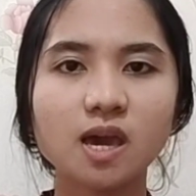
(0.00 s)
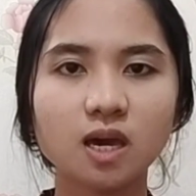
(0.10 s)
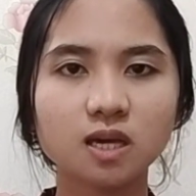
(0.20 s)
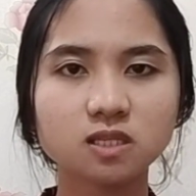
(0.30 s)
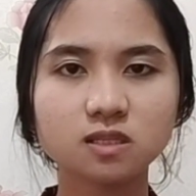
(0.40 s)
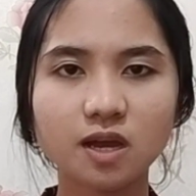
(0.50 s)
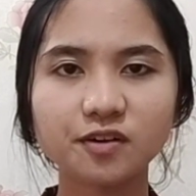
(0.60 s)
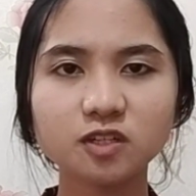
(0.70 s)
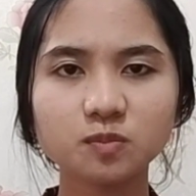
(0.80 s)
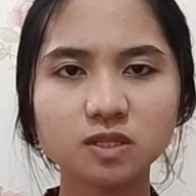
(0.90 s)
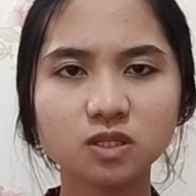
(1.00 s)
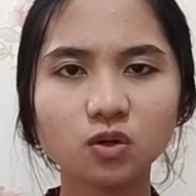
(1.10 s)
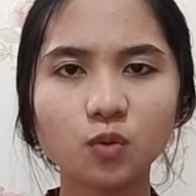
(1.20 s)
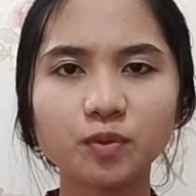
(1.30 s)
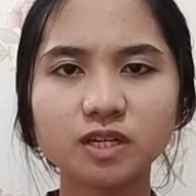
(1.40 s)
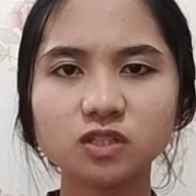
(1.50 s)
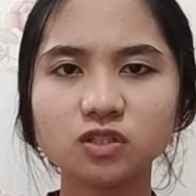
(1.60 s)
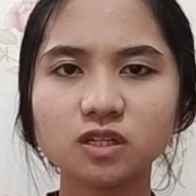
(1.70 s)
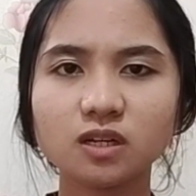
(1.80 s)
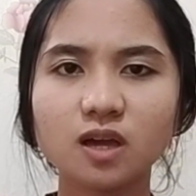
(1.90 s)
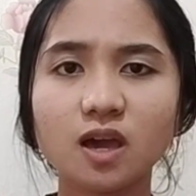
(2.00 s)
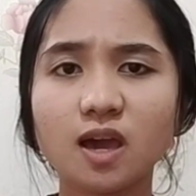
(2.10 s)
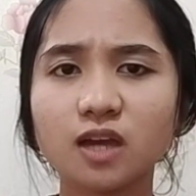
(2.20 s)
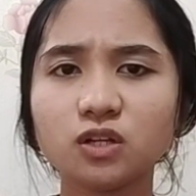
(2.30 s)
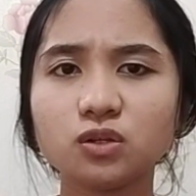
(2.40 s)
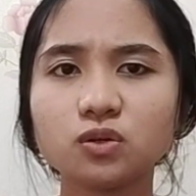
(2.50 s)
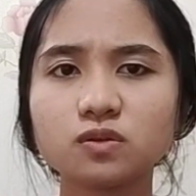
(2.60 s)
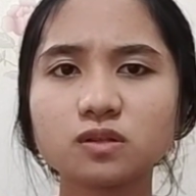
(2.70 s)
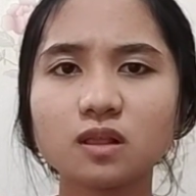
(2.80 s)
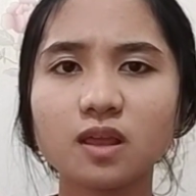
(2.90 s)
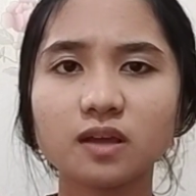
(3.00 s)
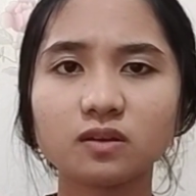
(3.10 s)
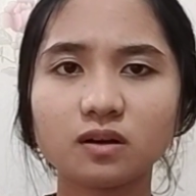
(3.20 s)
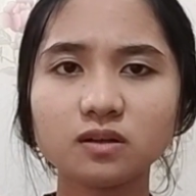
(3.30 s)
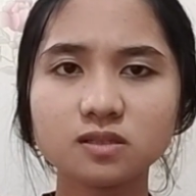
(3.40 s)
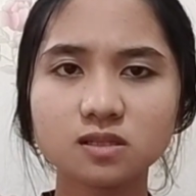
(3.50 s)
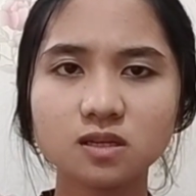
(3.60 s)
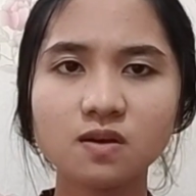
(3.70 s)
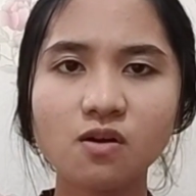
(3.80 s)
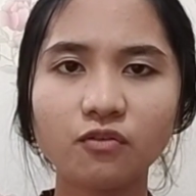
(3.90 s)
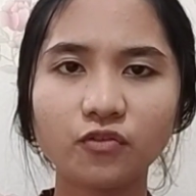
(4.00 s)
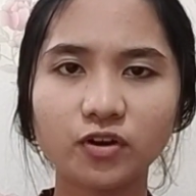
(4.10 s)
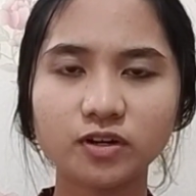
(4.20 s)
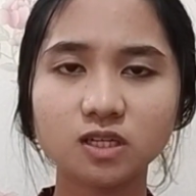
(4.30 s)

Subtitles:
as arithmetic operation and used letters for the